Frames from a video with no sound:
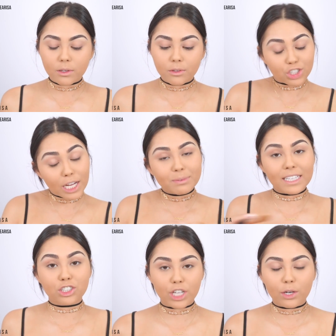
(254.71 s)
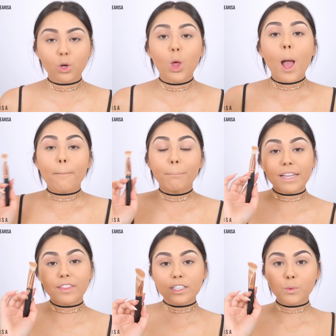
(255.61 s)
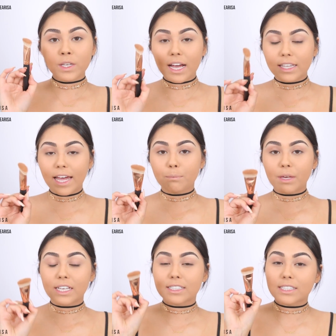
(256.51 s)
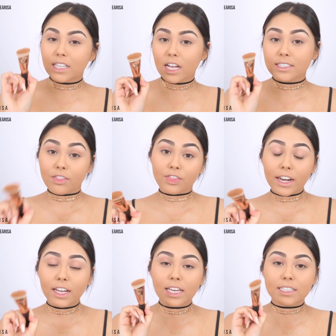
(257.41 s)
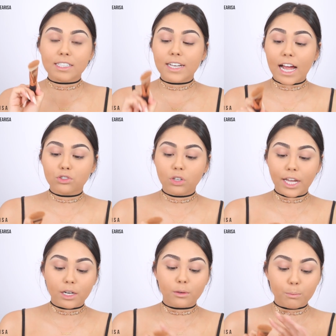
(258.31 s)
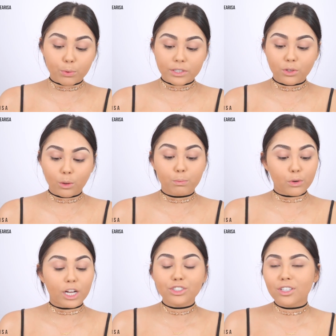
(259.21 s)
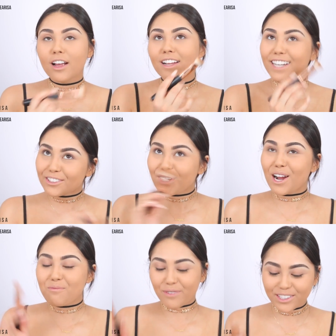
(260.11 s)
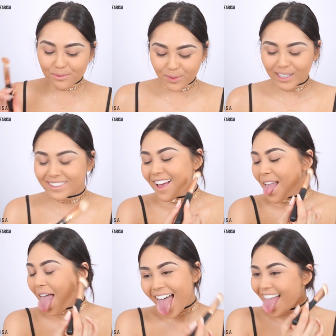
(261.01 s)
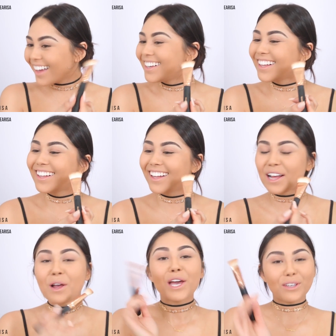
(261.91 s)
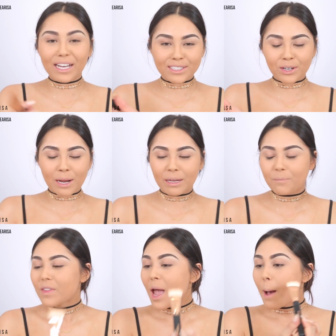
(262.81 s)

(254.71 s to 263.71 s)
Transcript: shapes in general, but this one I like because it's not synthetic. It's a natural hair bristle brush. Natural hair bristle brush. You guys know what I mean.